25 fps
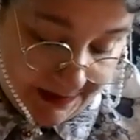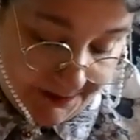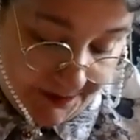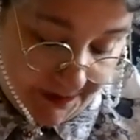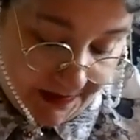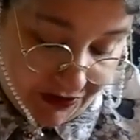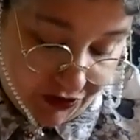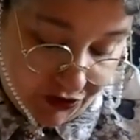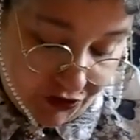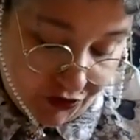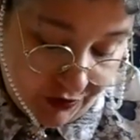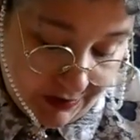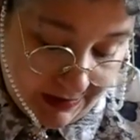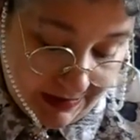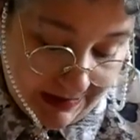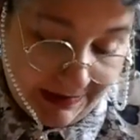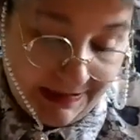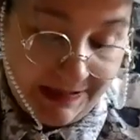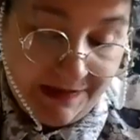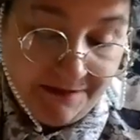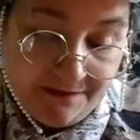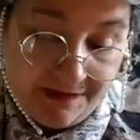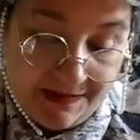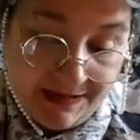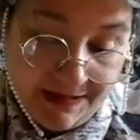space. Should I
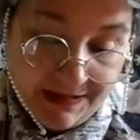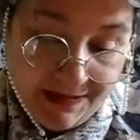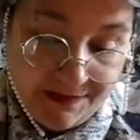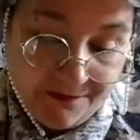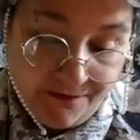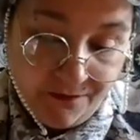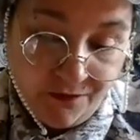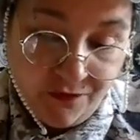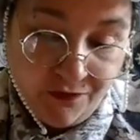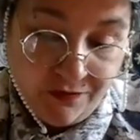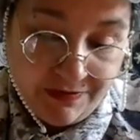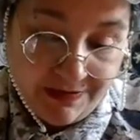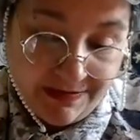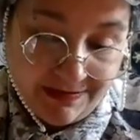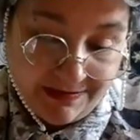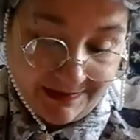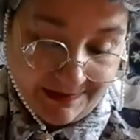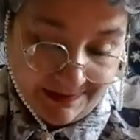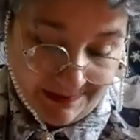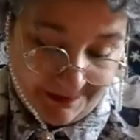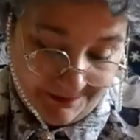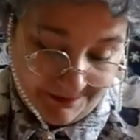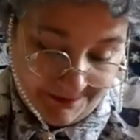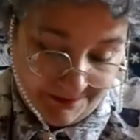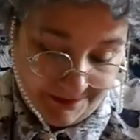leave this for her?
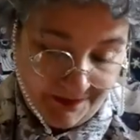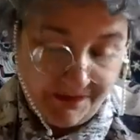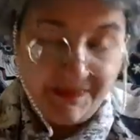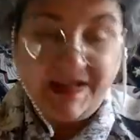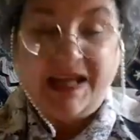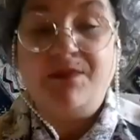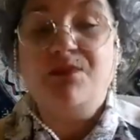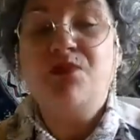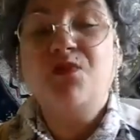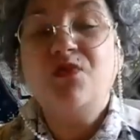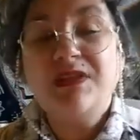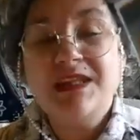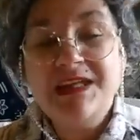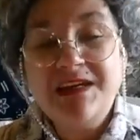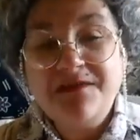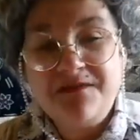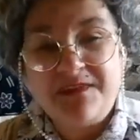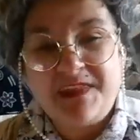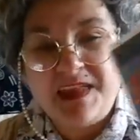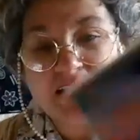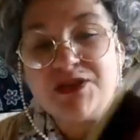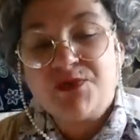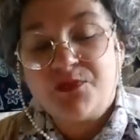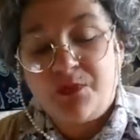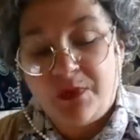Right, we'll leave
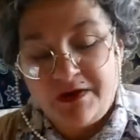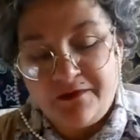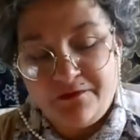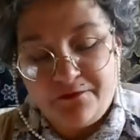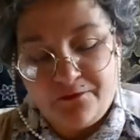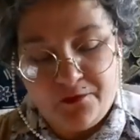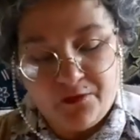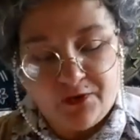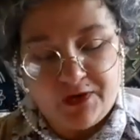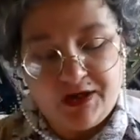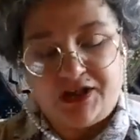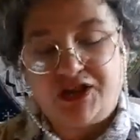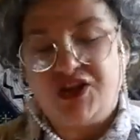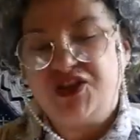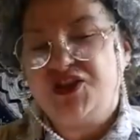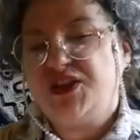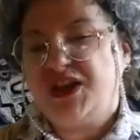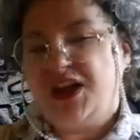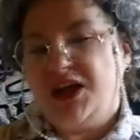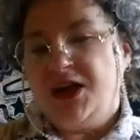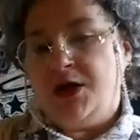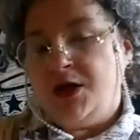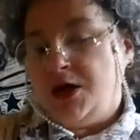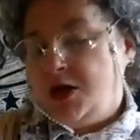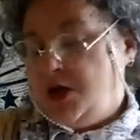this one for her because
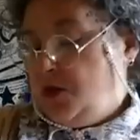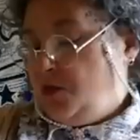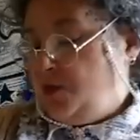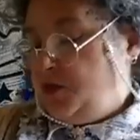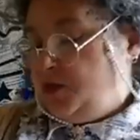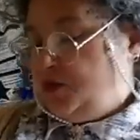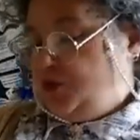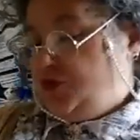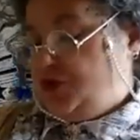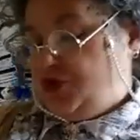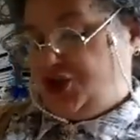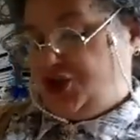we know